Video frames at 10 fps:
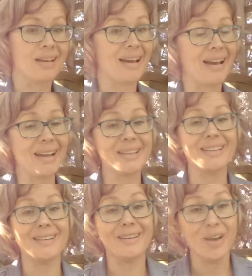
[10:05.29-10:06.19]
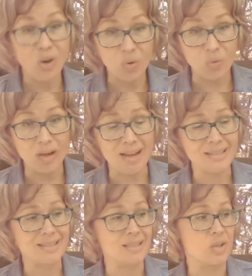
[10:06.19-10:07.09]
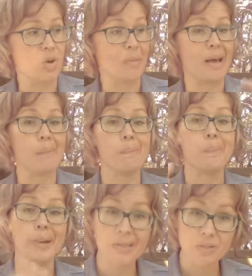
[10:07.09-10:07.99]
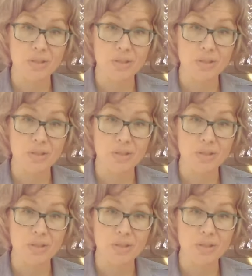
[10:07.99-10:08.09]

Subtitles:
I know I sent home a bunch